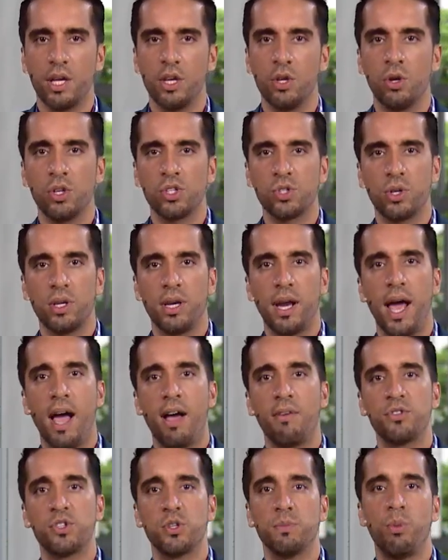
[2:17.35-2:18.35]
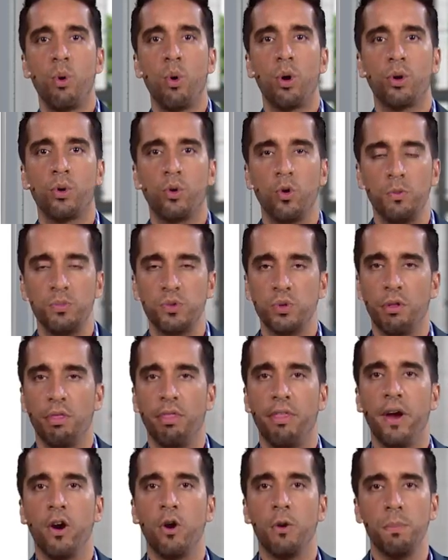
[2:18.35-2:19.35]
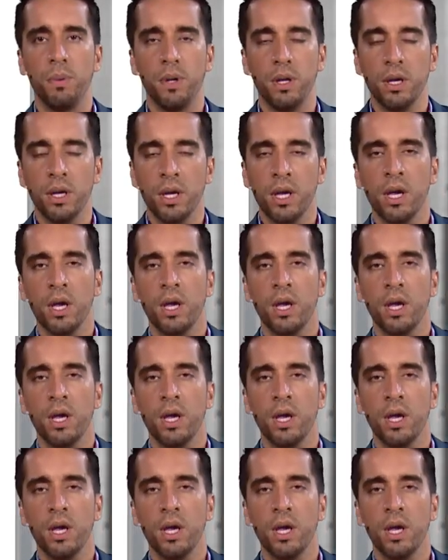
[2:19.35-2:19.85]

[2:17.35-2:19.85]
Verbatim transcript: and you're also going to have support groups or therapy.